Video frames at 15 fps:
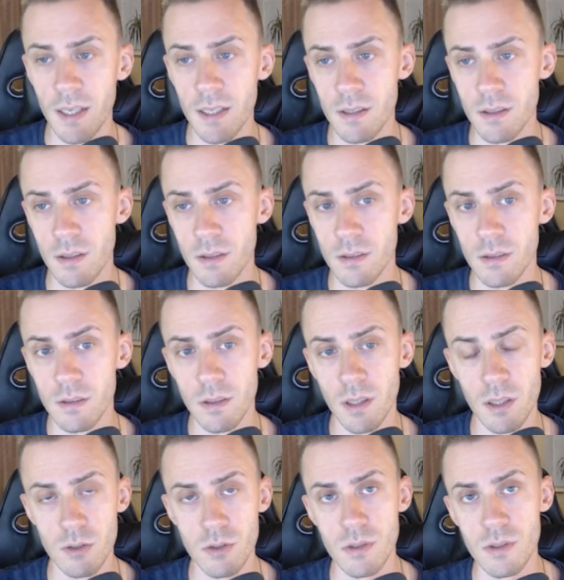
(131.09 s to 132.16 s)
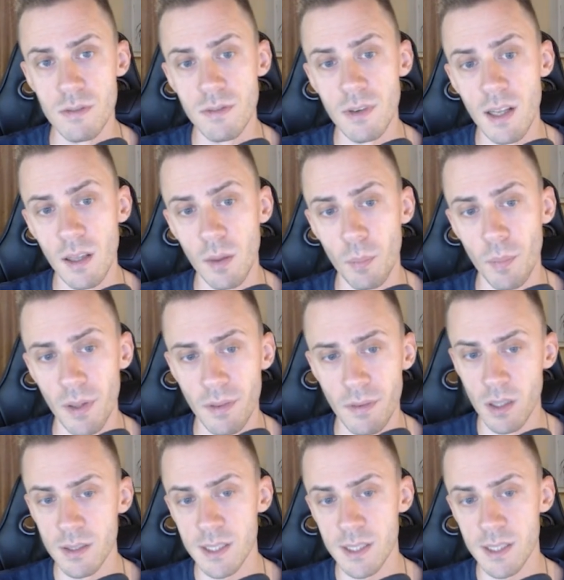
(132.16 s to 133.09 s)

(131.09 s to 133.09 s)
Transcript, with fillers: in into development.